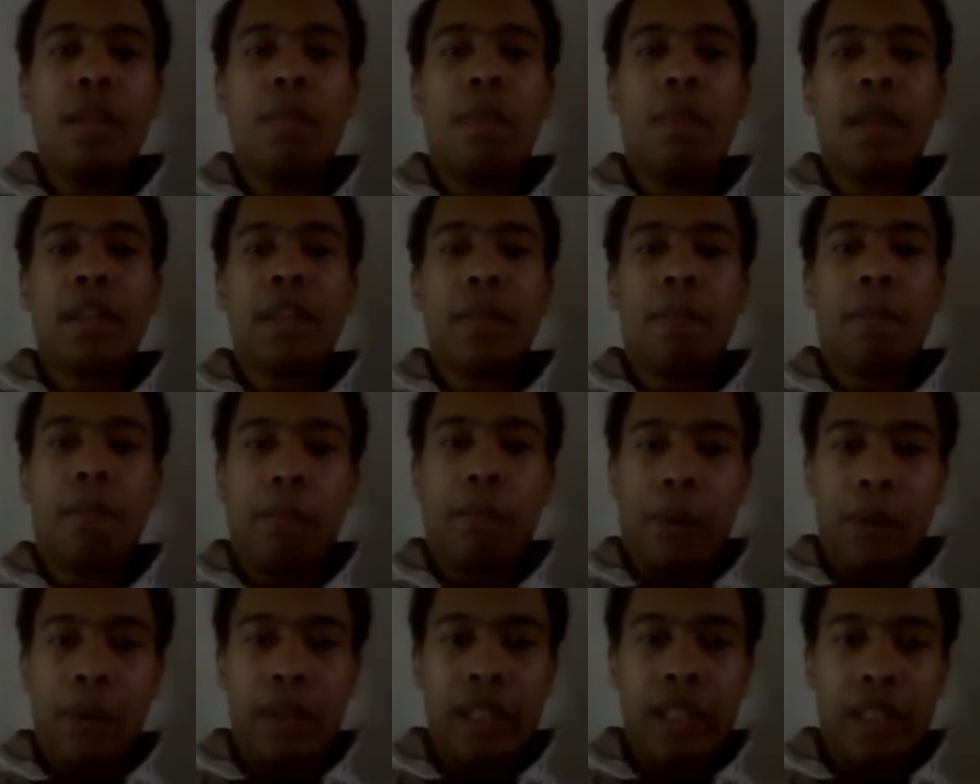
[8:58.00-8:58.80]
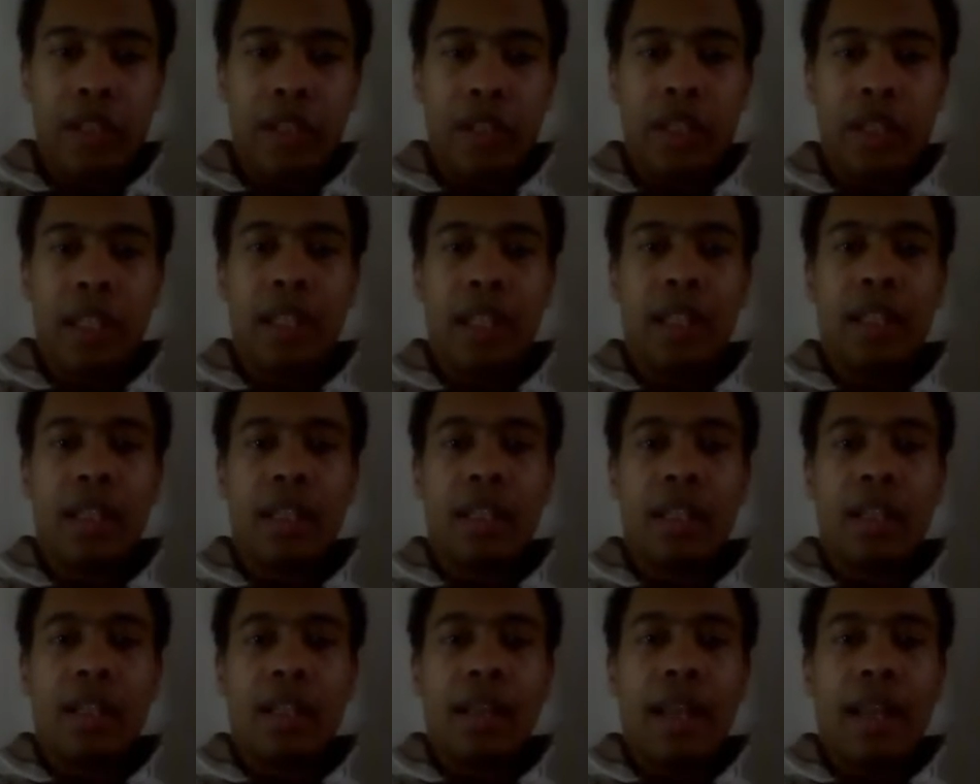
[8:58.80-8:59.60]
But the Polish
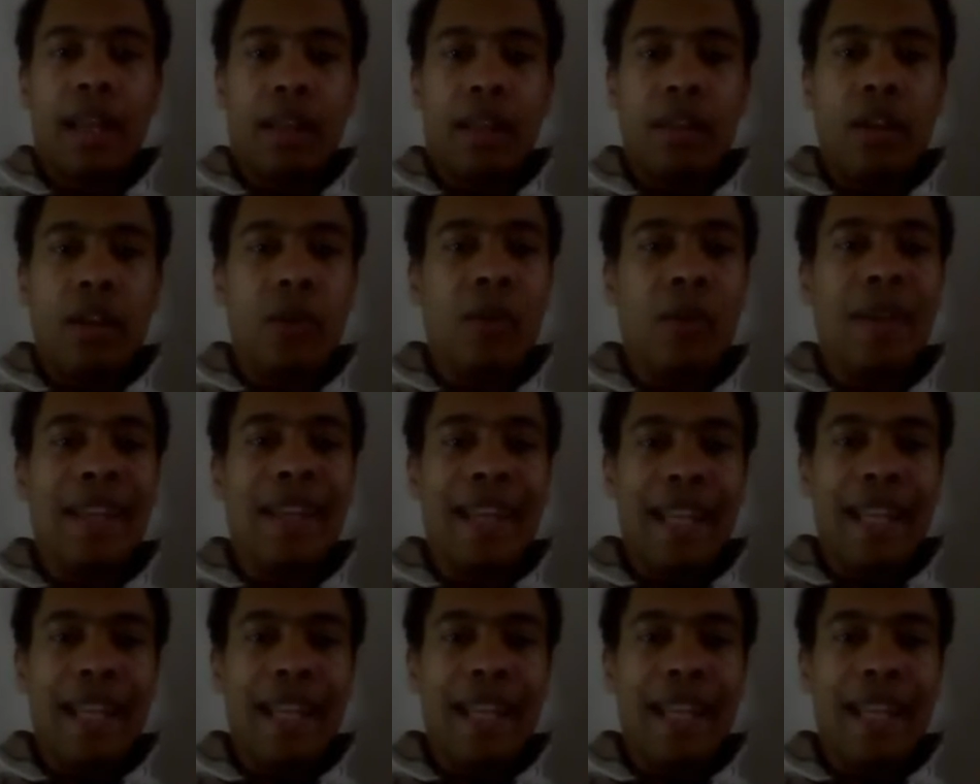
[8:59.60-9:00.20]
had no